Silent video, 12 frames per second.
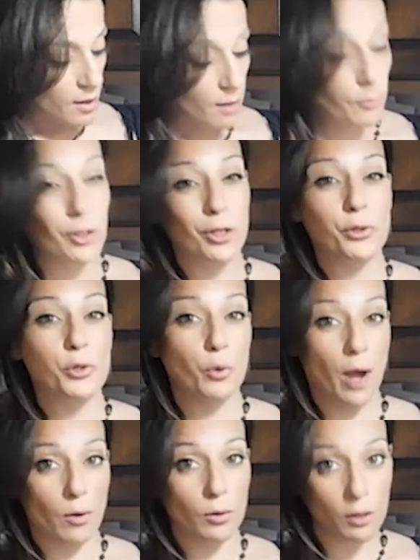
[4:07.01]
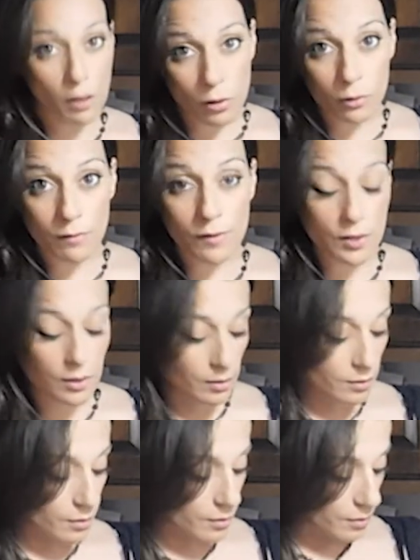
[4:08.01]
I'm going to use ground cloves,
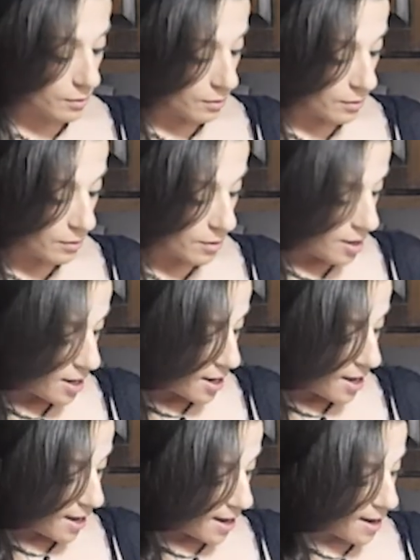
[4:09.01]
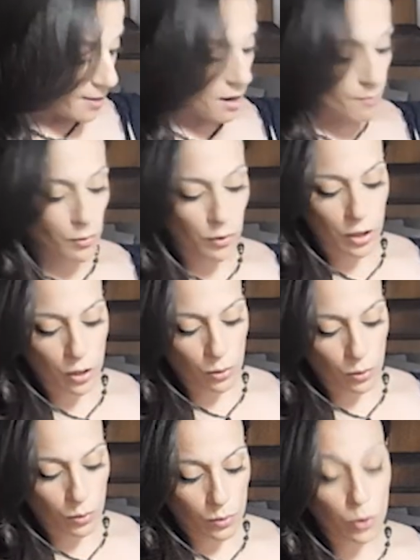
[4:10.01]
and I'm going to
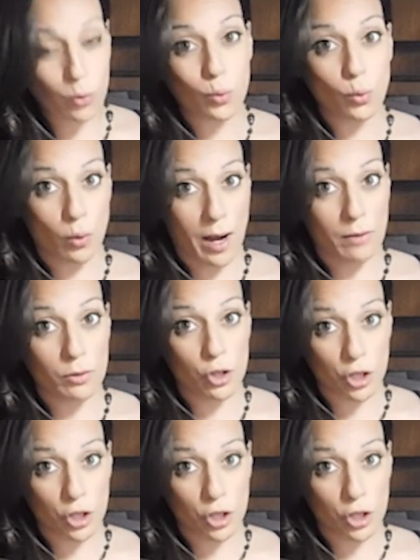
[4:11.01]
use ground